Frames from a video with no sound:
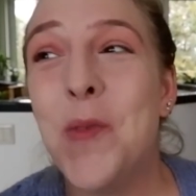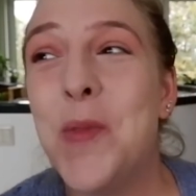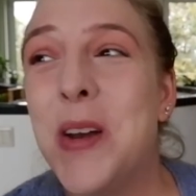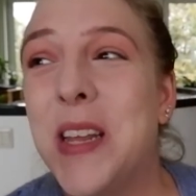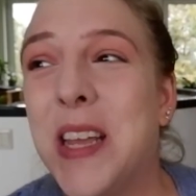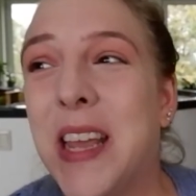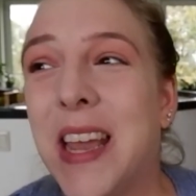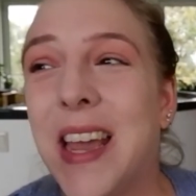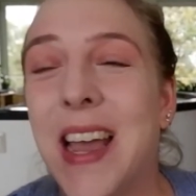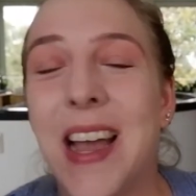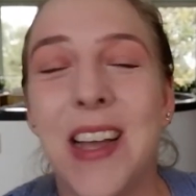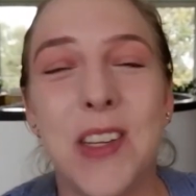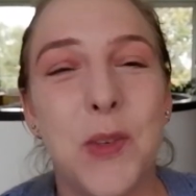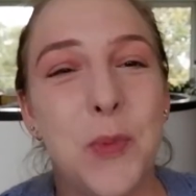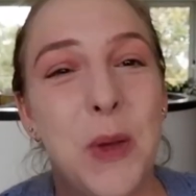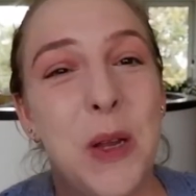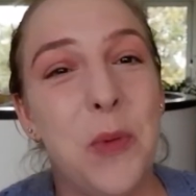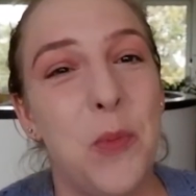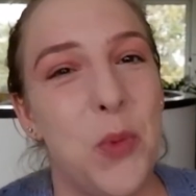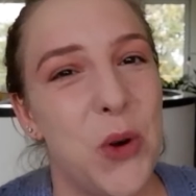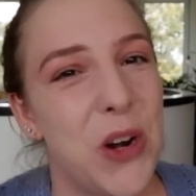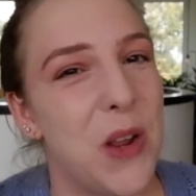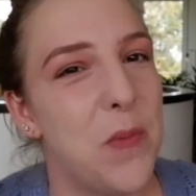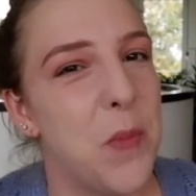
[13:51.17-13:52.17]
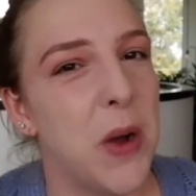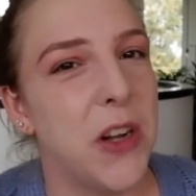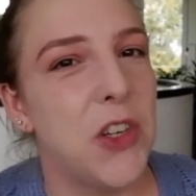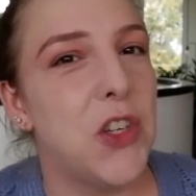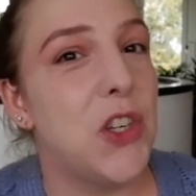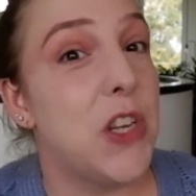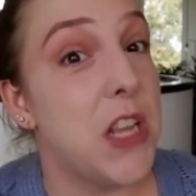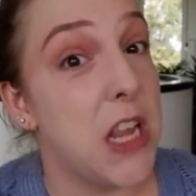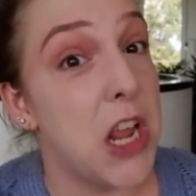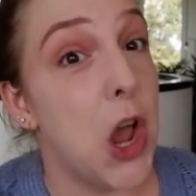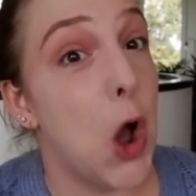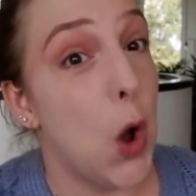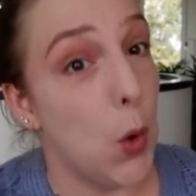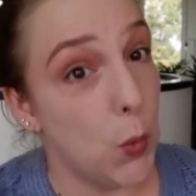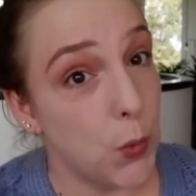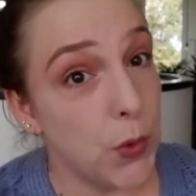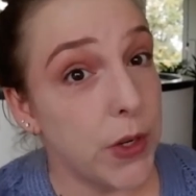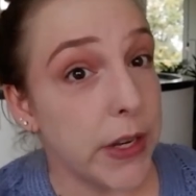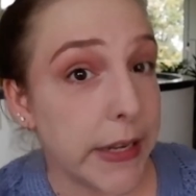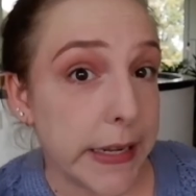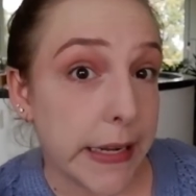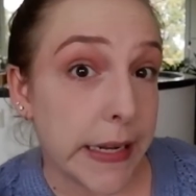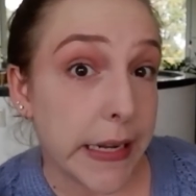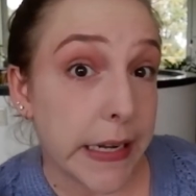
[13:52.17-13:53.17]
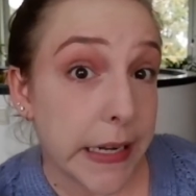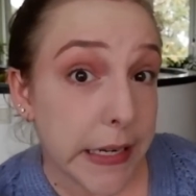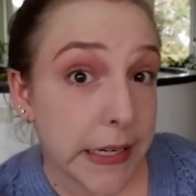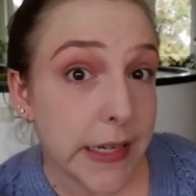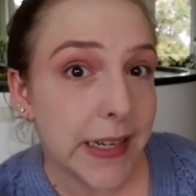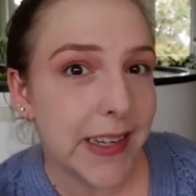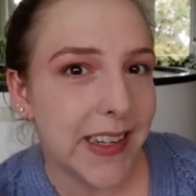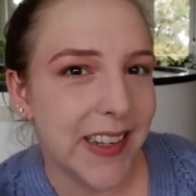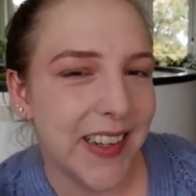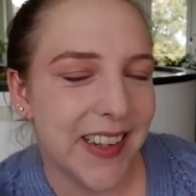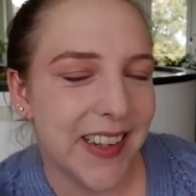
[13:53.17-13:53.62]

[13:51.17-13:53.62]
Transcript: Urban Decay has been pretty much the only,